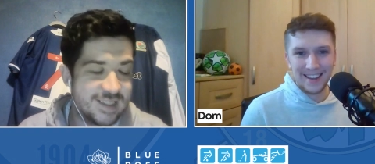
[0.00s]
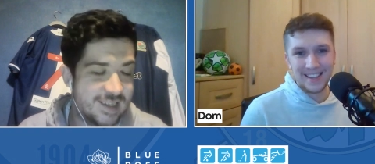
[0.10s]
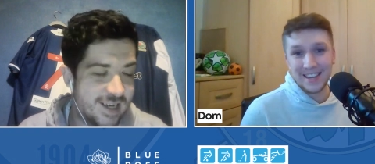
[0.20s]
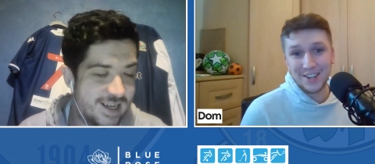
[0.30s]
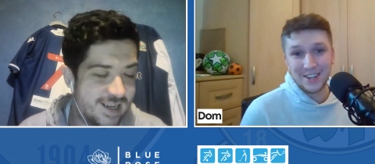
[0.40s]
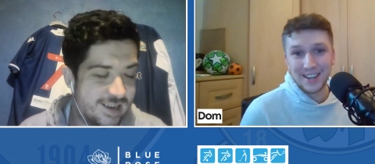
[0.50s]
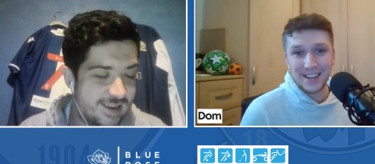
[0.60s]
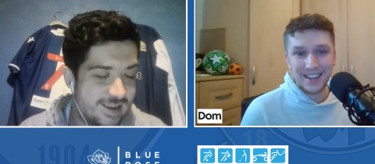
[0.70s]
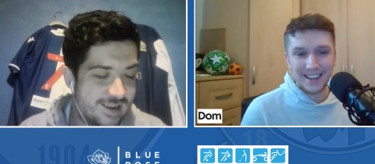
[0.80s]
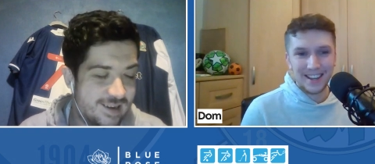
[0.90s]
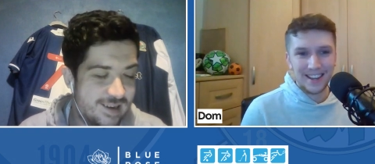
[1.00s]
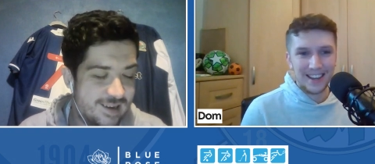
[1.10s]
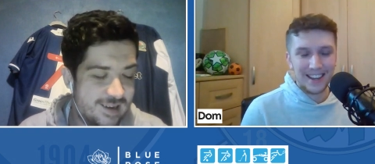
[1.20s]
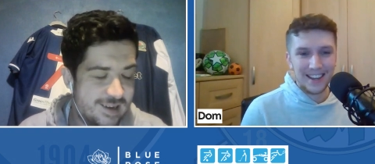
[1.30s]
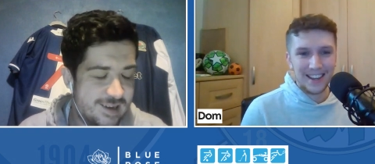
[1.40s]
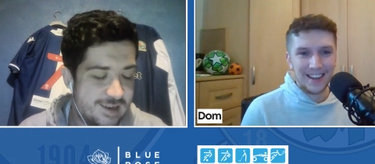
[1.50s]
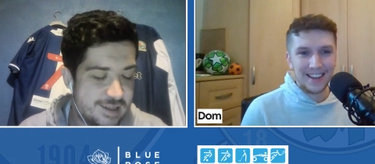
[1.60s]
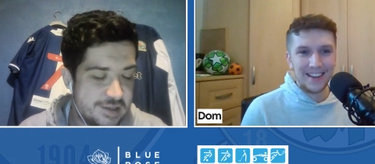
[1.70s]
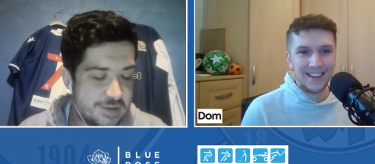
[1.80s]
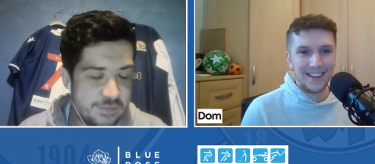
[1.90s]
Speaker 1: it's, uh,
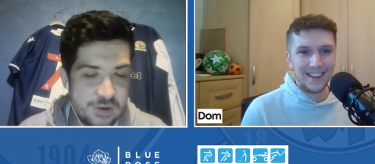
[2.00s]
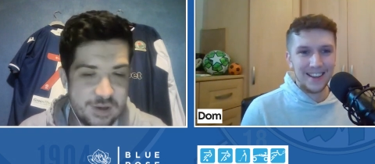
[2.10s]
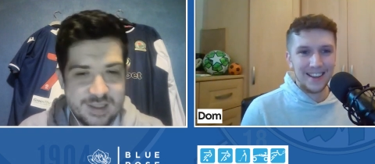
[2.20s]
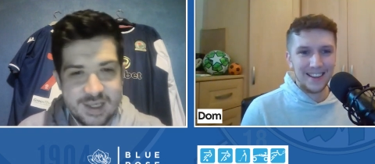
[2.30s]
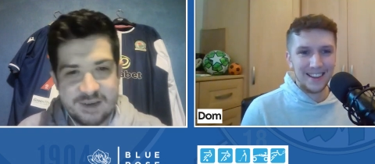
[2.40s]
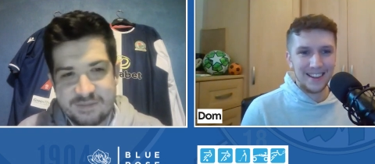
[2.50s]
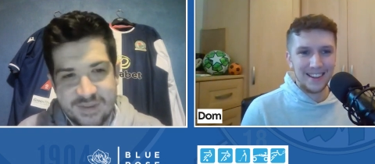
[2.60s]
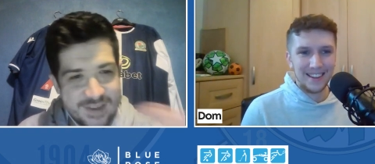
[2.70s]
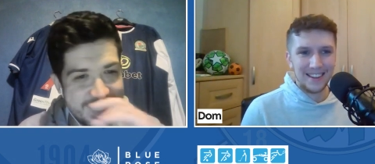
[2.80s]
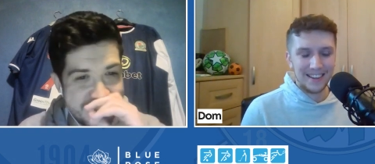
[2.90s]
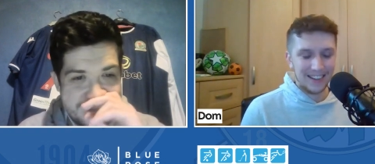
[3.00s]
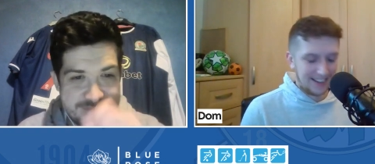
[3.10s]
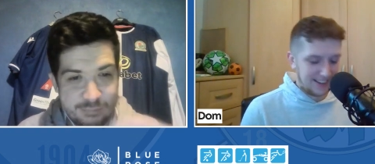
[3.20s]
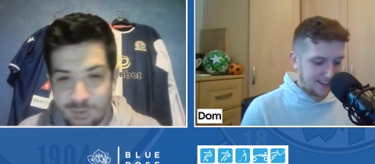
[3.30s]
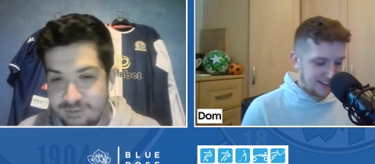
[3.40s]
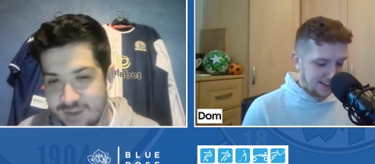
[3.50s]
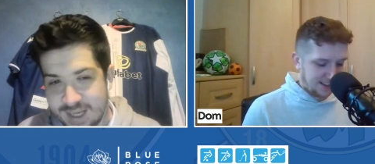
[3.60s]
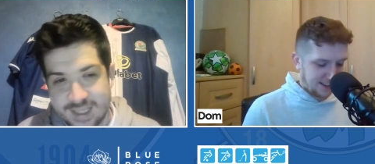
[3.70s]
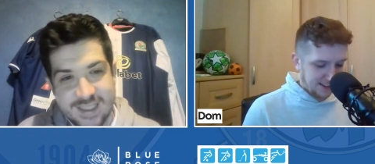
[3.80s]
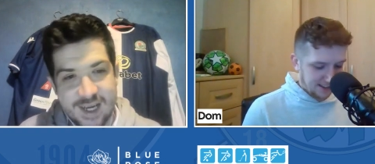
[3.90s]
it's a tough one, isn't it? But it's
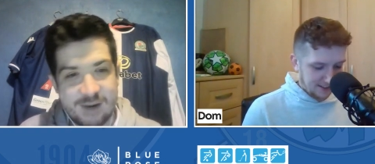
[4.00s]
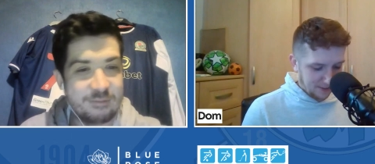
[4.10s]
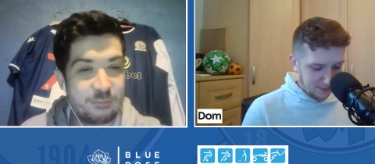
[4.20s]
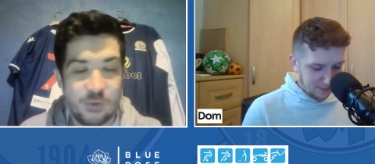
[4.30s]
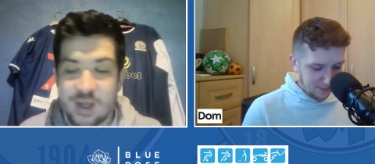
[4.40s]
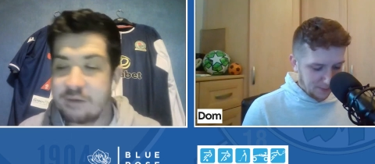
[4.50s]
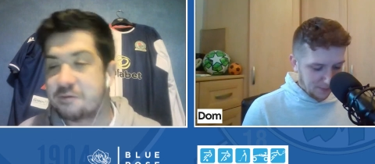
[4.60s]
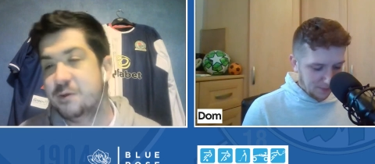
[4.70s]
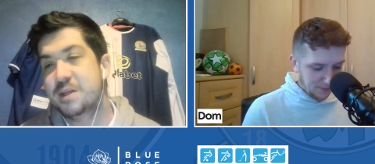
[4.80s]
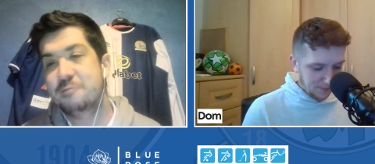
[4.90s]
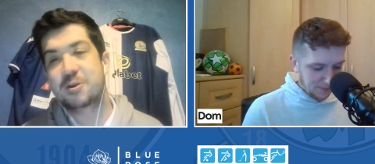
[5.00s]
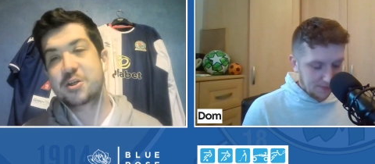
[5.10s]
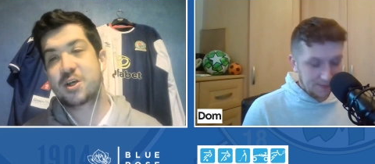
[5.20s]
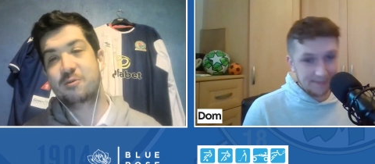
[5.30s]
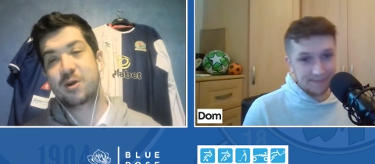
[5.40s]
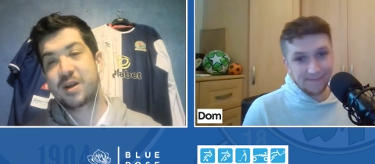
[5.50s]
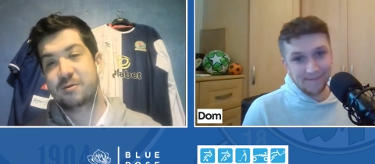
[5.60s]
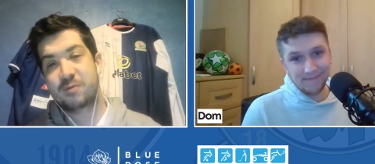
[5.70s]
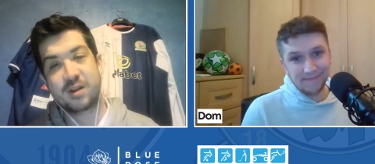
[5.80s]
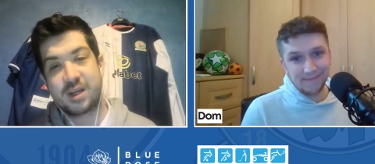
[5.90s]
like I say, we'll definitely do on a show
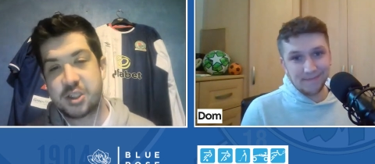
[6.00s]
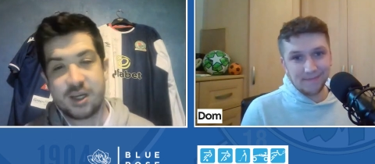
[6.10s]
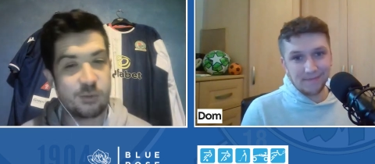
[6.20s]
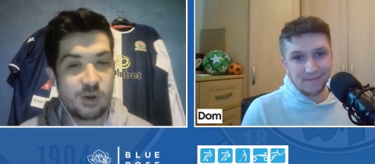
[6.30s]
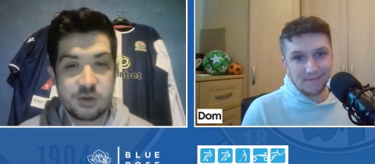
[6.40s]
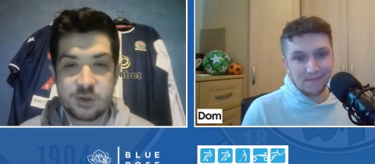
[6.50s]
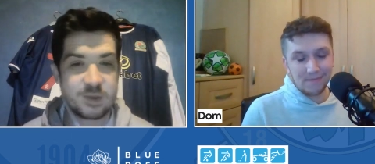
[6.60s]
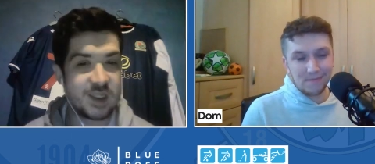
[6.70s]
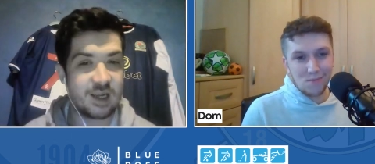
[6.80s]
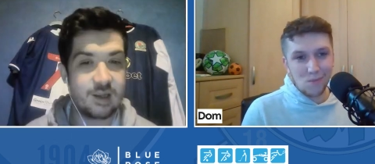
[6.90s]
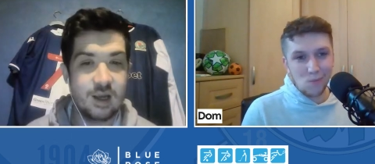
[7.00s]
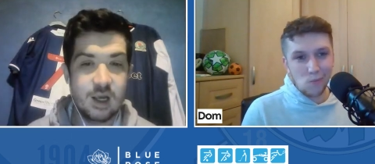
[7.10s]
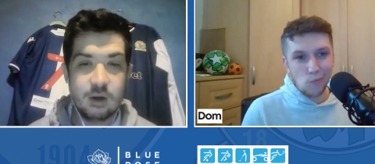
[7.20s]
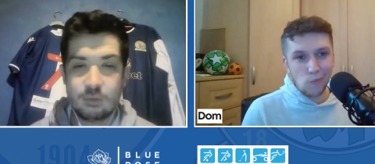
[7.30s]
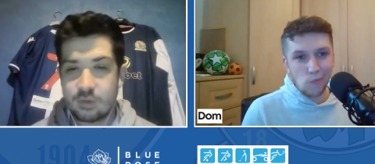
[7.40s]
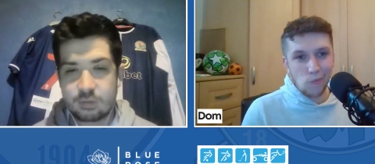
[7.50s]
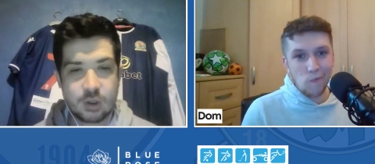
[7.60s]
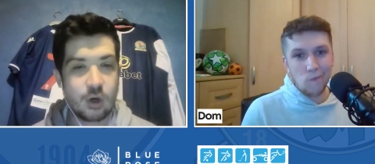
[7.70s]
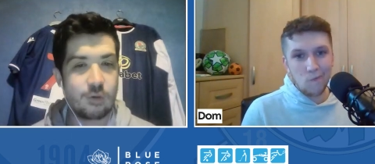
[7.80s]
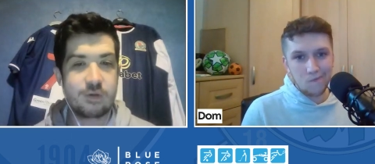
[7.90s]
on it on the channel, 100%. We'll
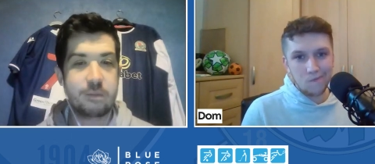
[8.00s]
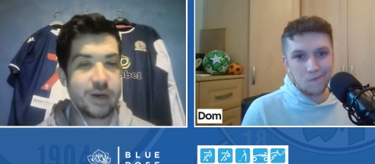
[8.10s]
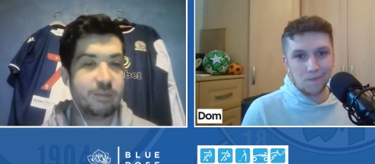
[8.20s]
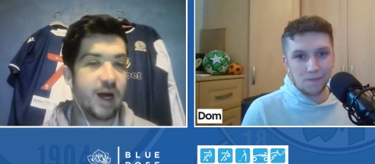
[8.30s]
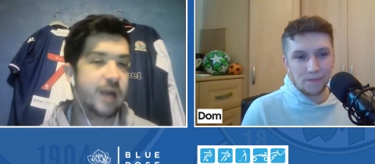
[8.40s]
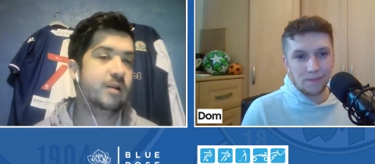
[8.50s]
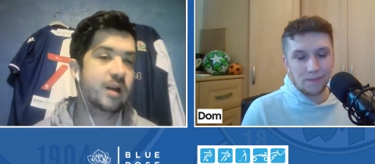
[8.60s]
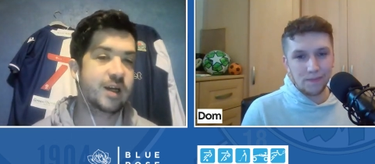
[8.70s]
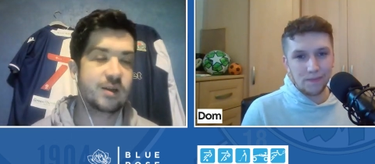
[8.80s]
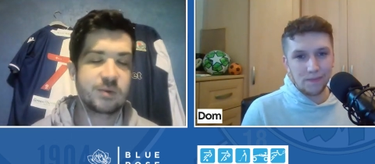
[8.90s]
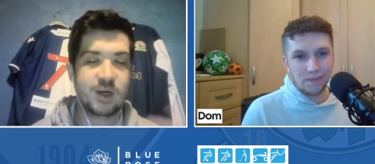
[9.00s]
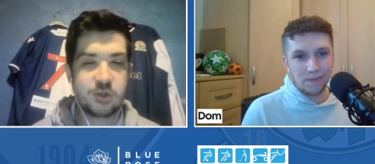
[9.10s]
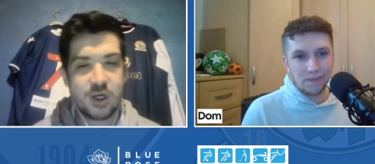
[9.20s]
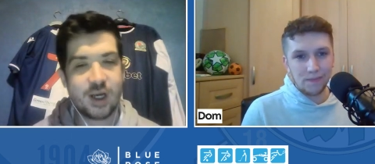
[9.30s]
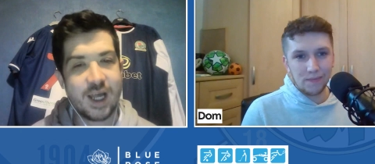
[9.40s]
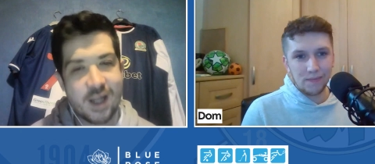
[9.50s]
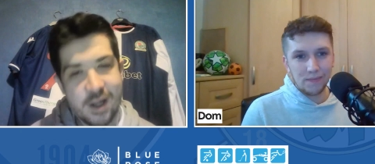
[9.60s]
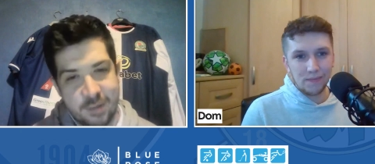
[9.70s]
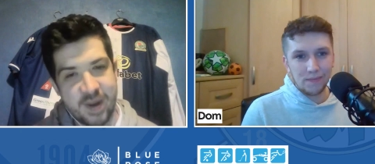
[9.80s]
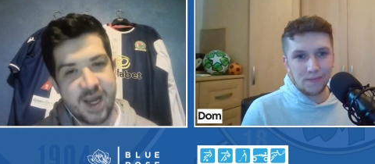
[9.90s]
go for a big panel on it as well, try and
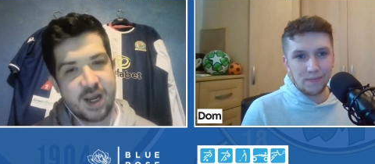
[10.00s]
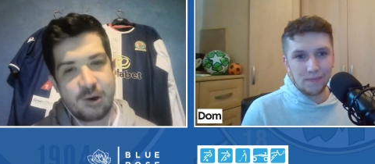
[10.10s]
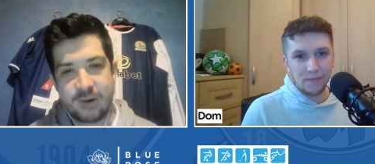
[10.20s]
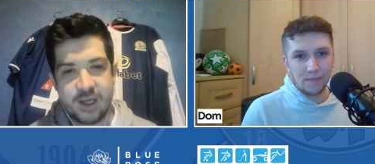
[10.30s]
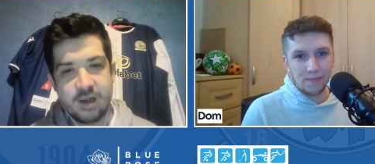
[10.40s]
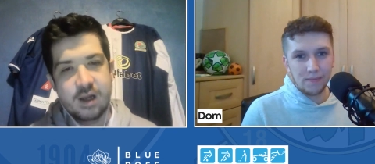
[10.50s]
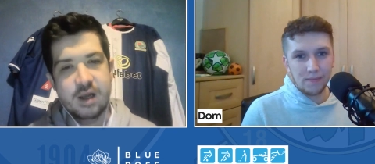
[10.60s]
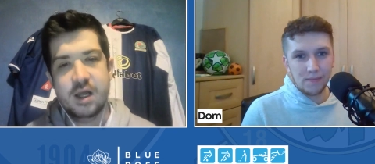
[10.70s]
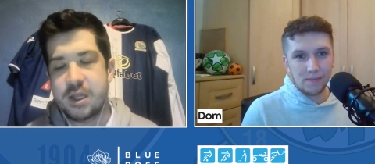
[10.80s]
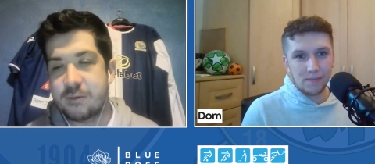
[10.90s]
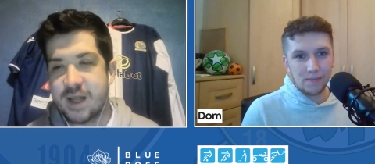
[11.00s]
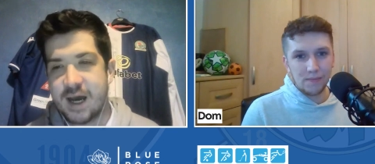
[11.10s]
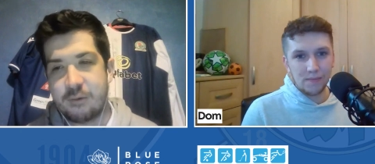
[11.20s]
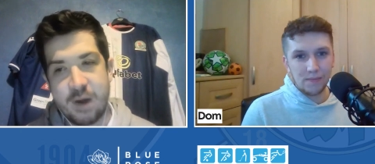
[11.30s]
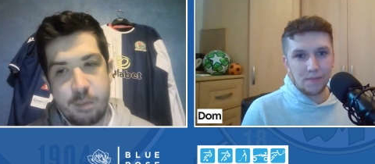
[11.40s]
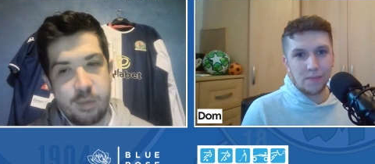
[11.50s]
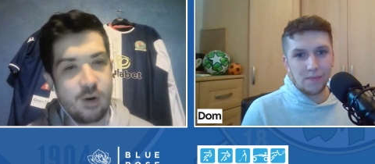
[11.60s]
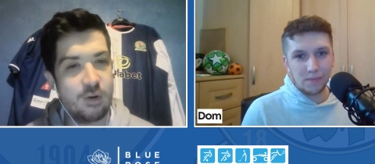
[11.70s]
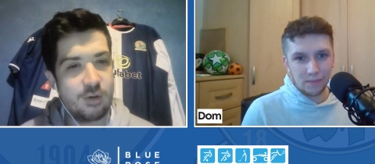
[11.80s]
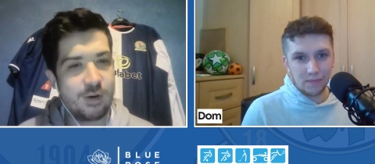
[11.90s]
get a debate going, do it that way.
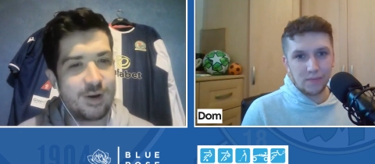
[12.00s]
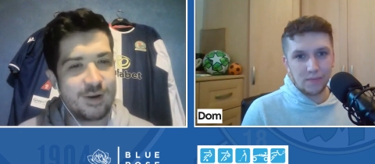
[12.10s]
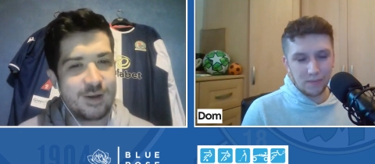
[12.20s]
But,